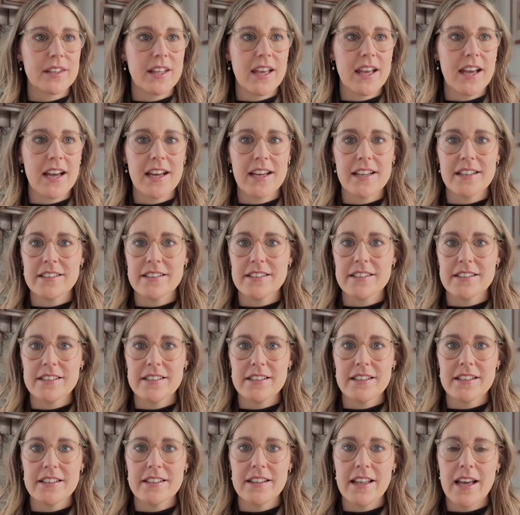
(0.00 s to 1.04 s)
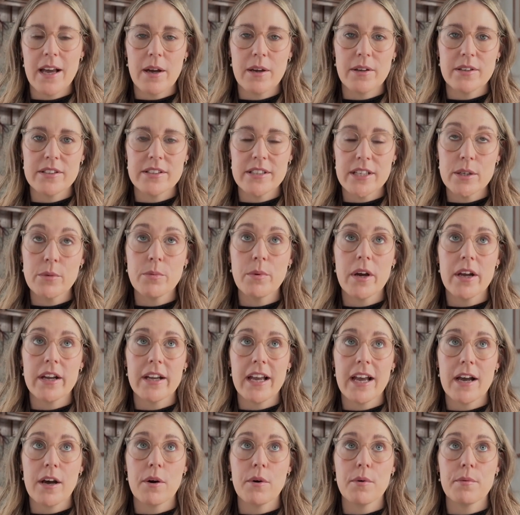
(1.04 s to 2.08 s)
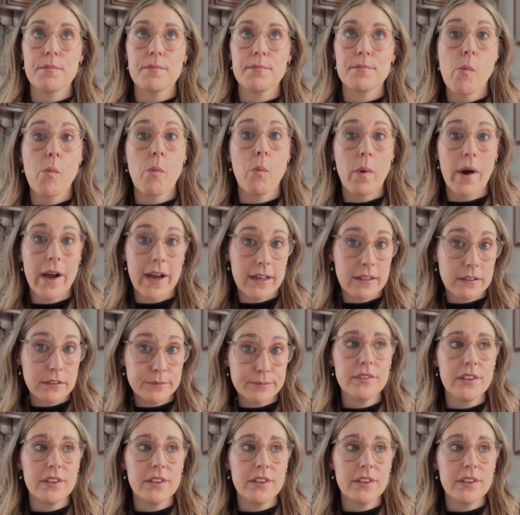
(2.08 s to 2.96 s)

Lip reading: and that did work out well.